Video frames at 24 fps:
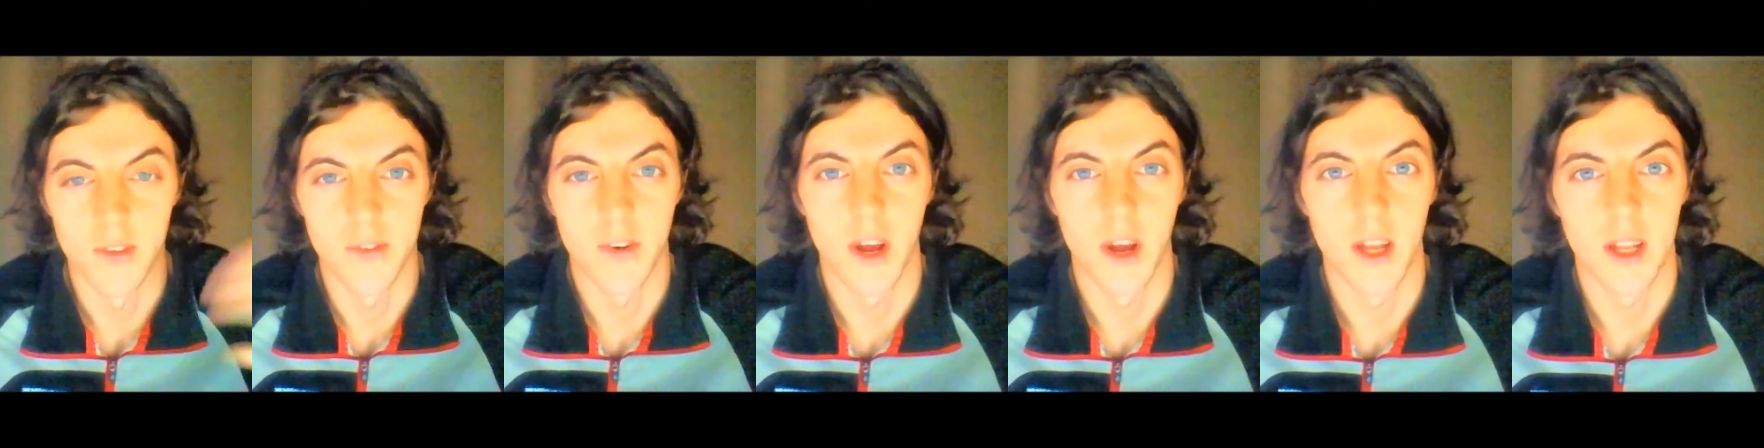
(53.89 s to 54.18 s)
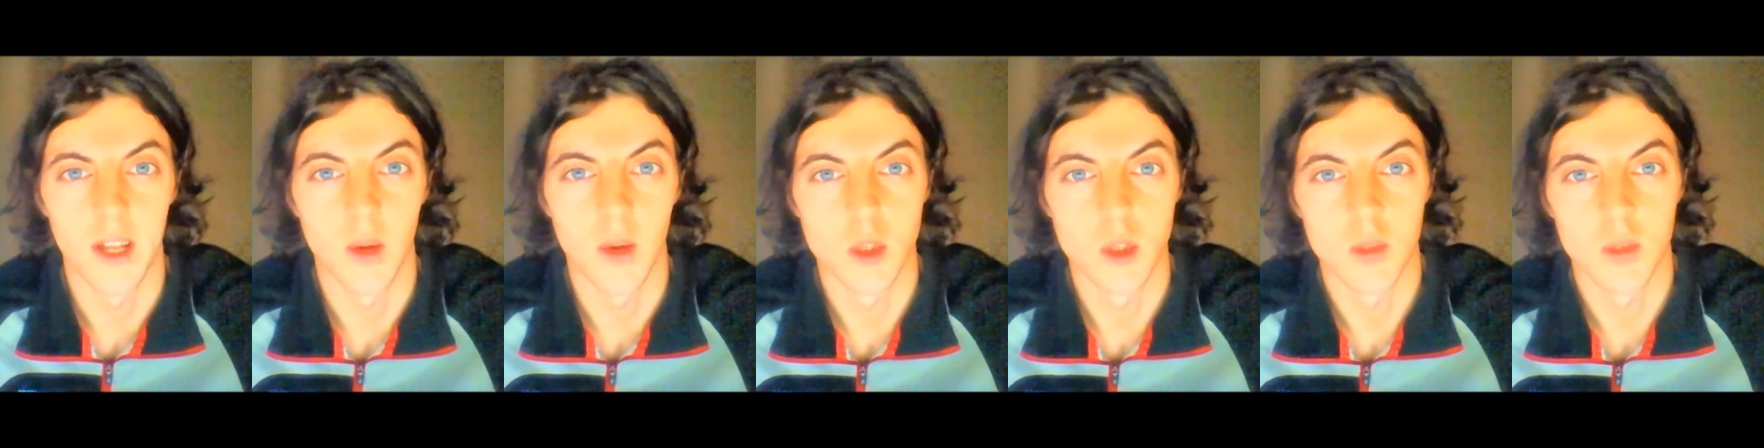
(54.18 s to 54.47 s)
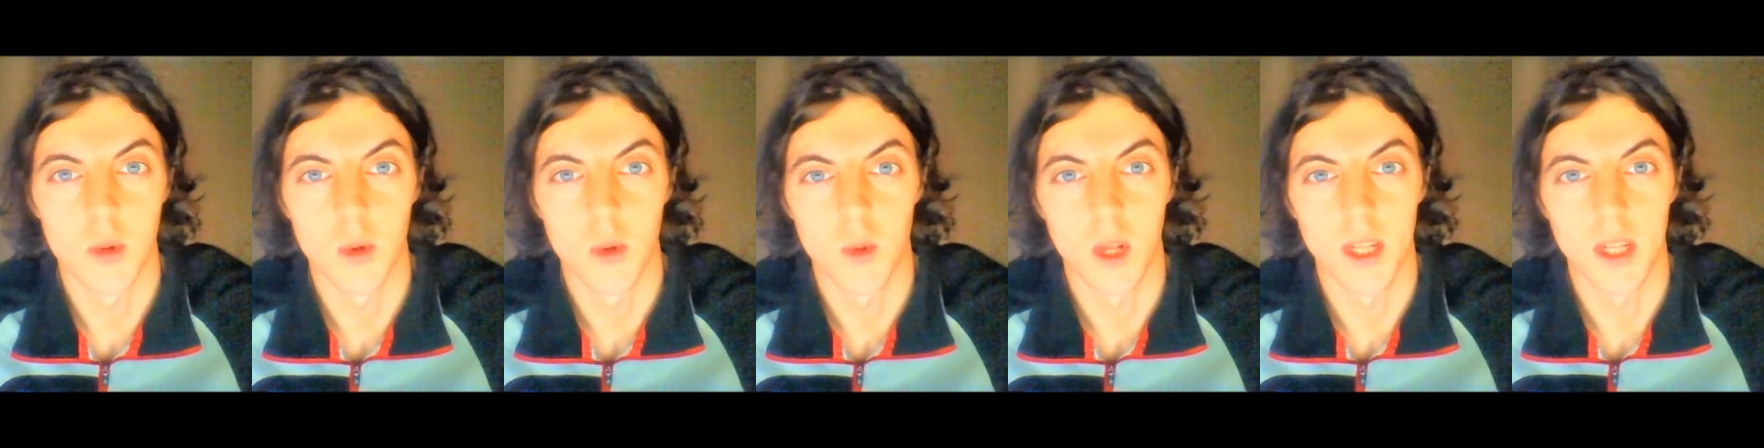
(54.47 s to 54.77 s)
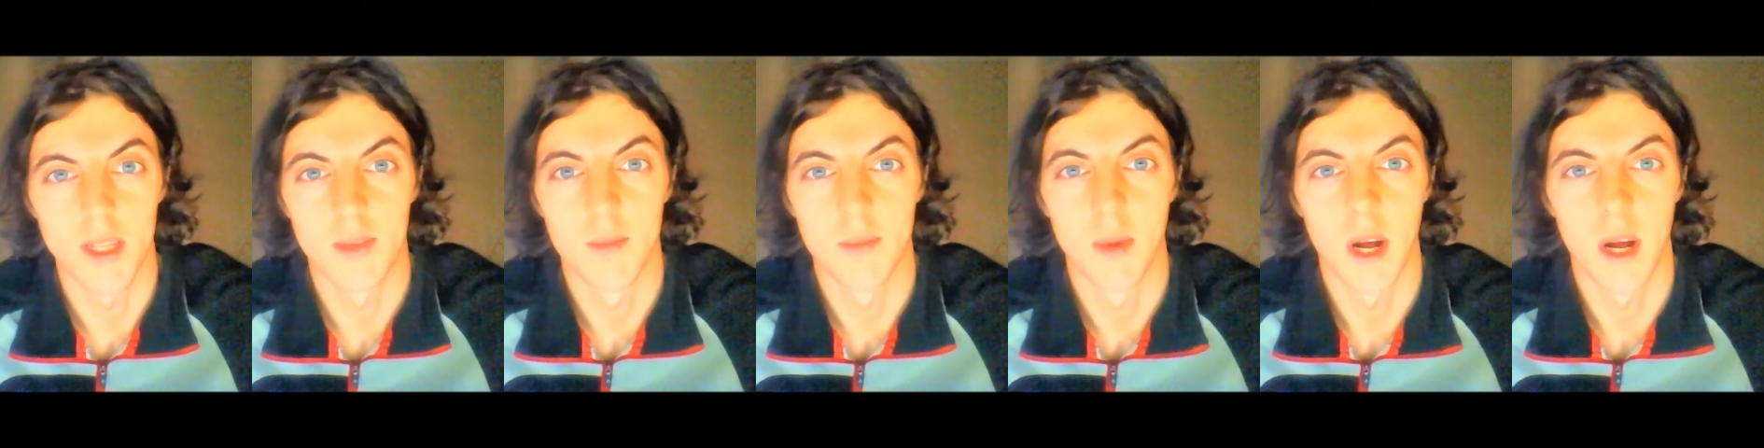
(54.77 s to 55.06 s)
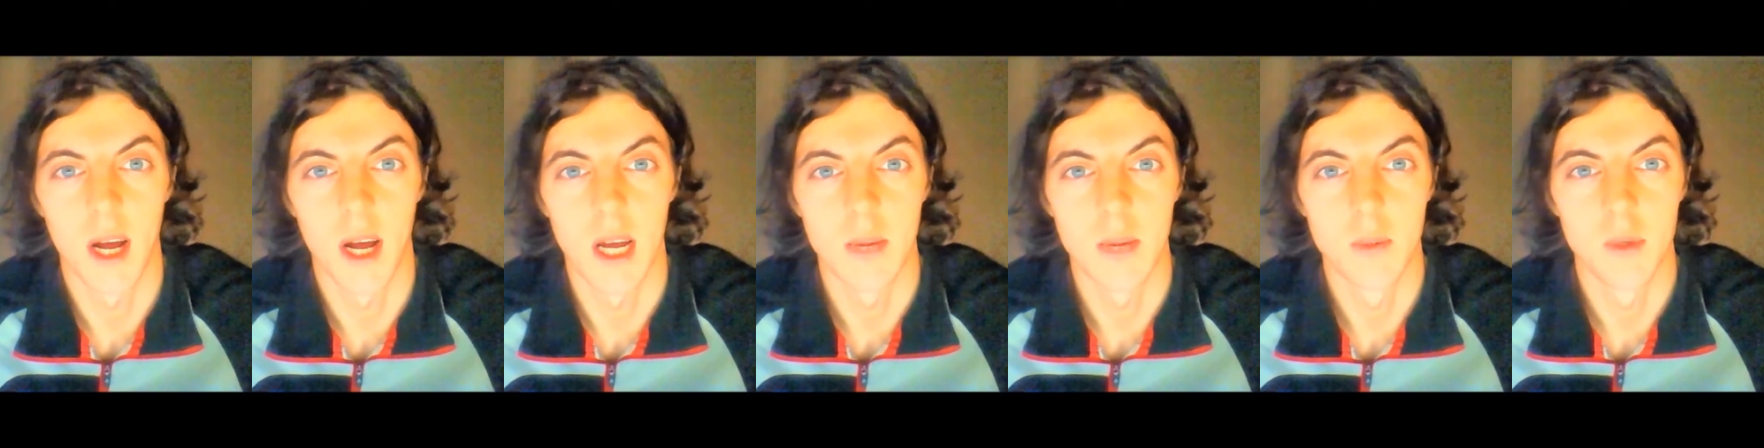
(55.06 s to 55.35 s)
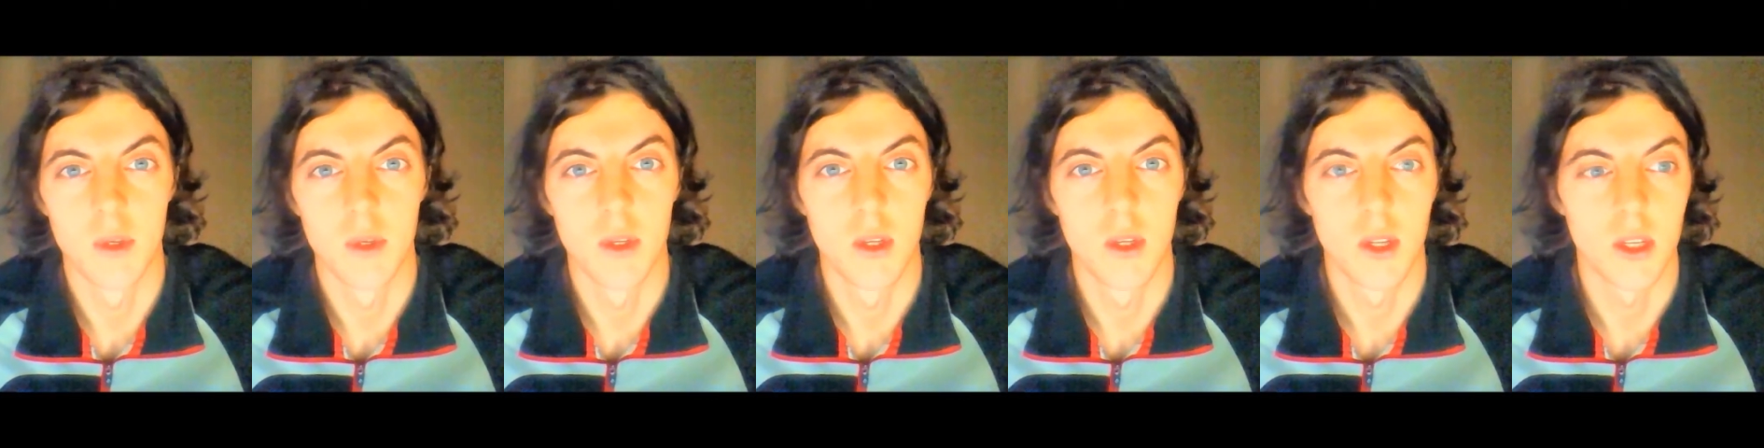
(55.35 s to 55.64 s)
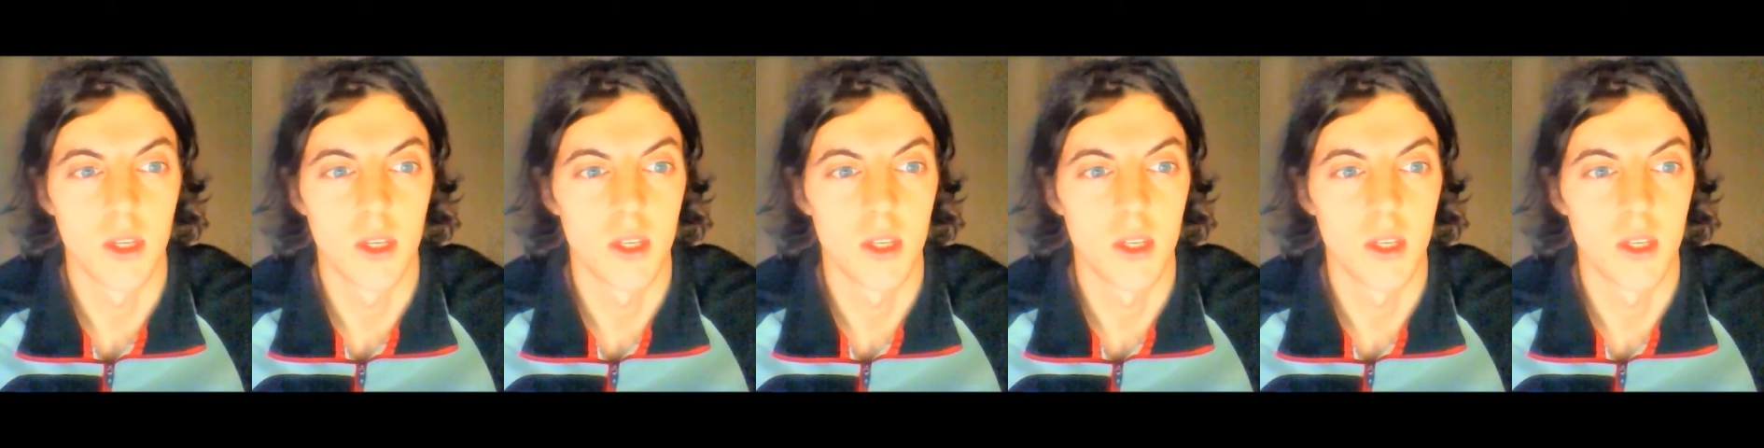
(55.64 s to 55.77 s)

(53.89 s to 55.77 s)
find out about like the Bible,